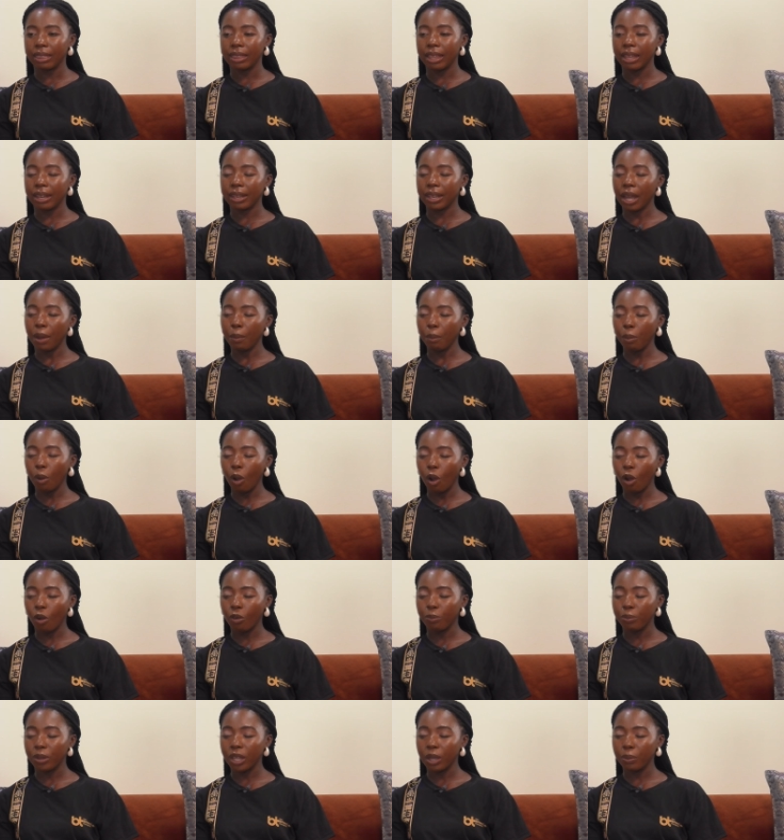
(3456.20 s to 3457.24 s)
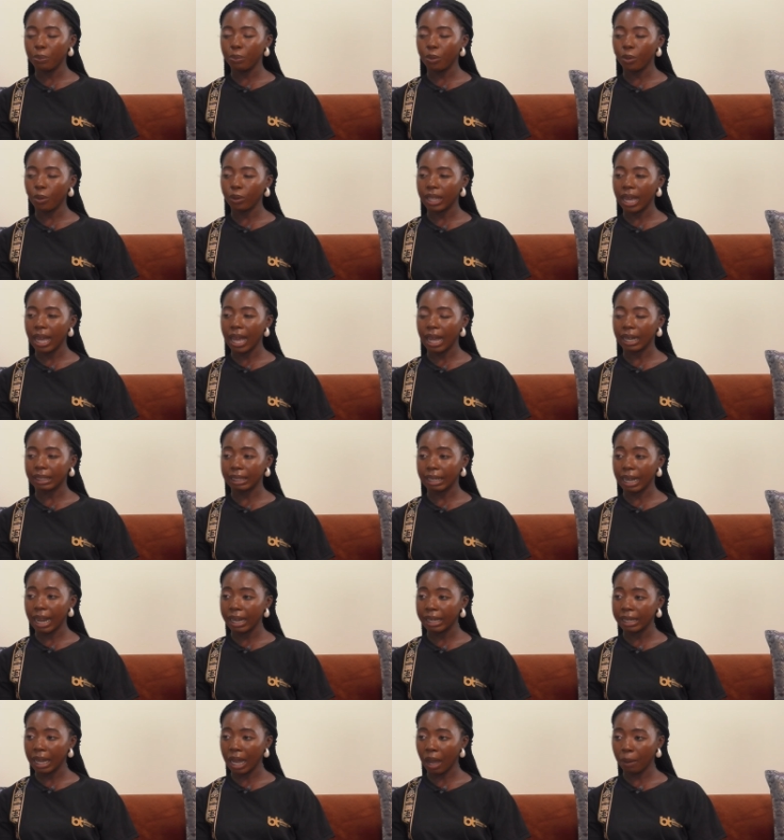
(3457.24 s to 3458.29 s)
the number of people that had
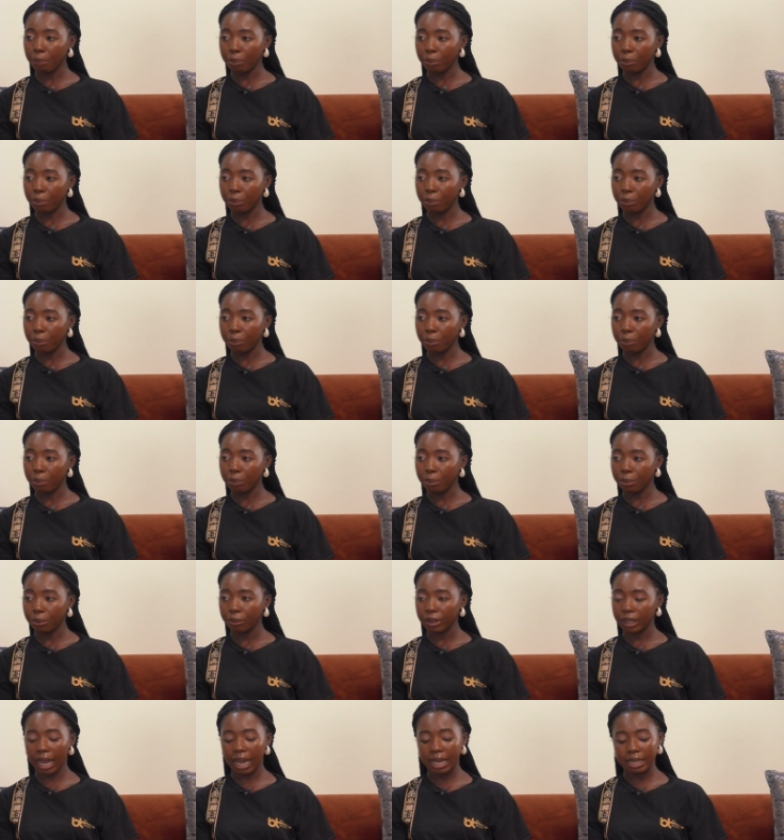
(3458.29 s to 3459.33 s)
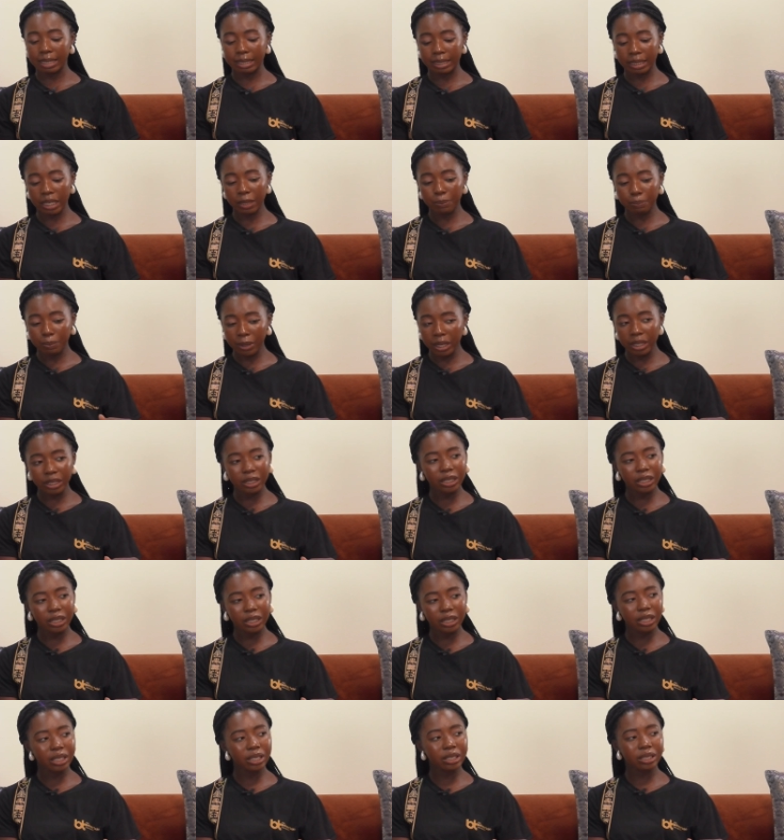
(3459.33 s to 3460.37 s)
lined up, like
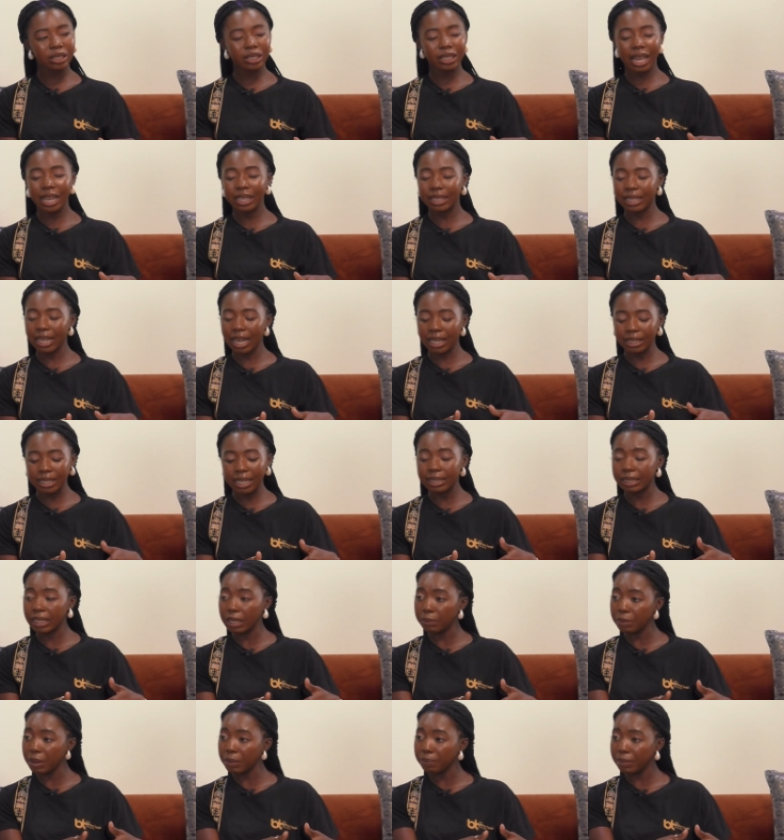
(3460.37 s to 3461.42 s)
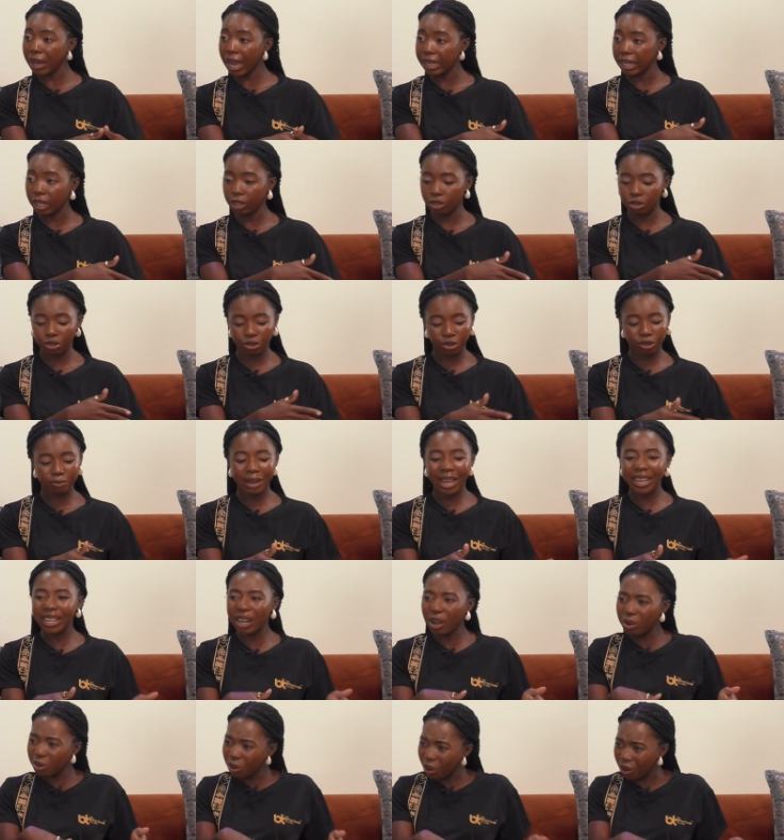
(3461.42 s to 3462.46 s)
sleeping, it's like they are just sleeping by the
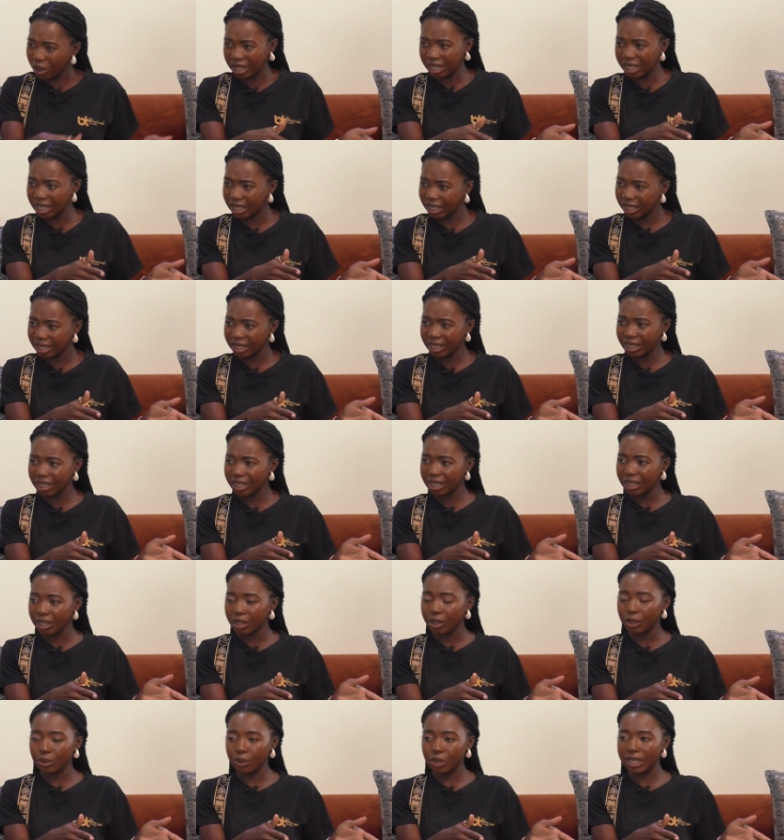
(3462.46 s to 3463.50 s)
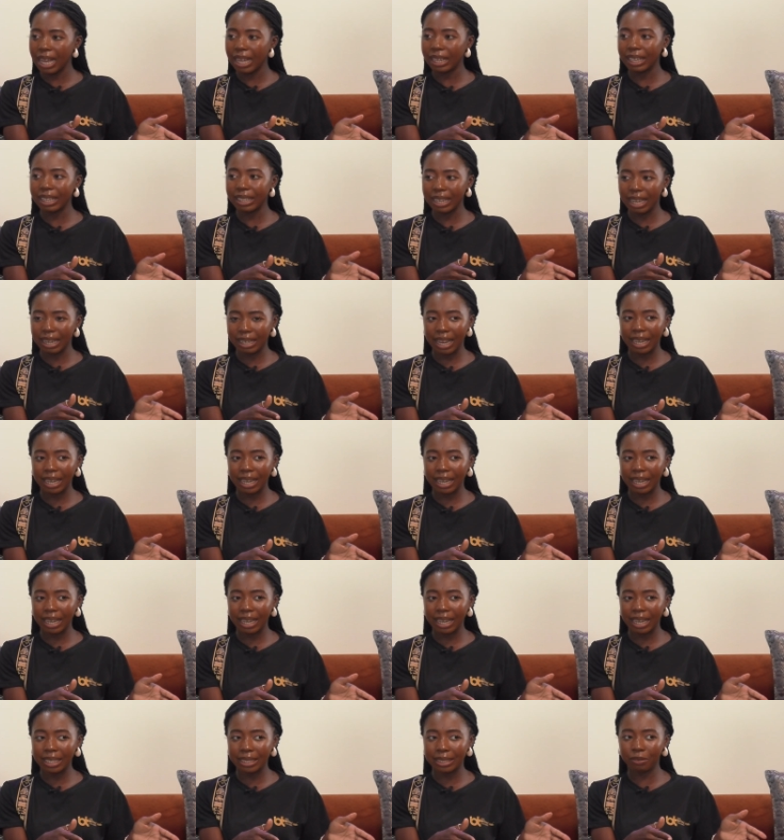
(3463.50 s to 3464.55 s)
by the road. Oh. So it's like in the
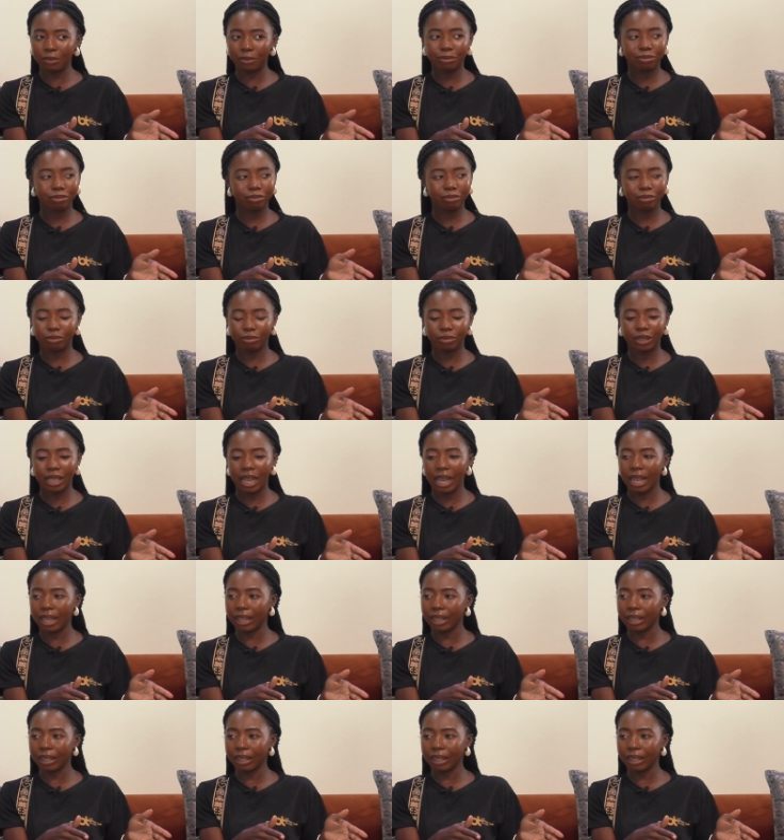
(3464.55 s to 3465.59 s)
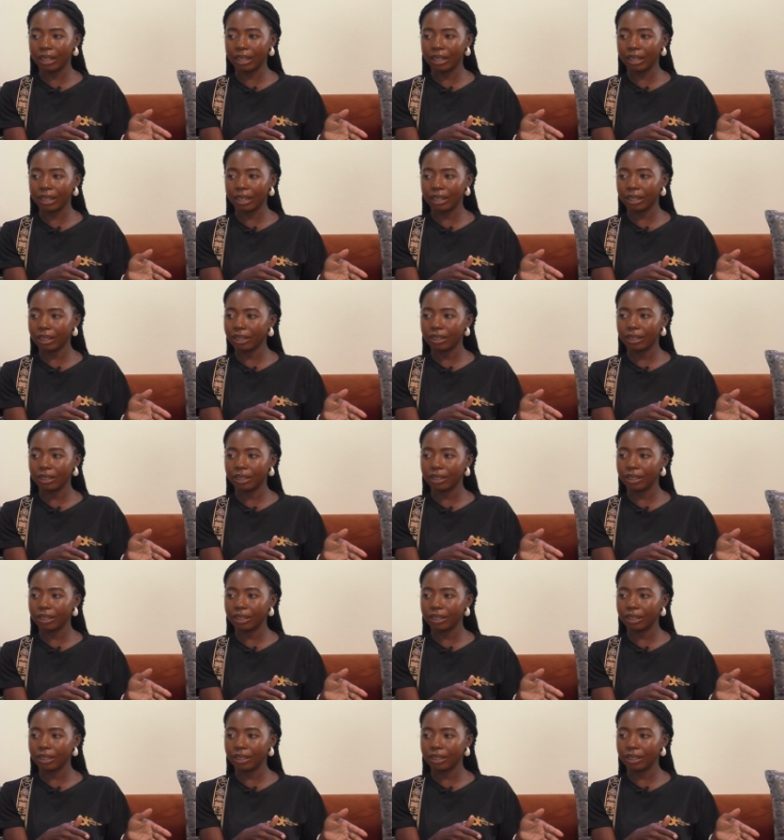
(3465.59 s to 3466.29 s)
nights, if like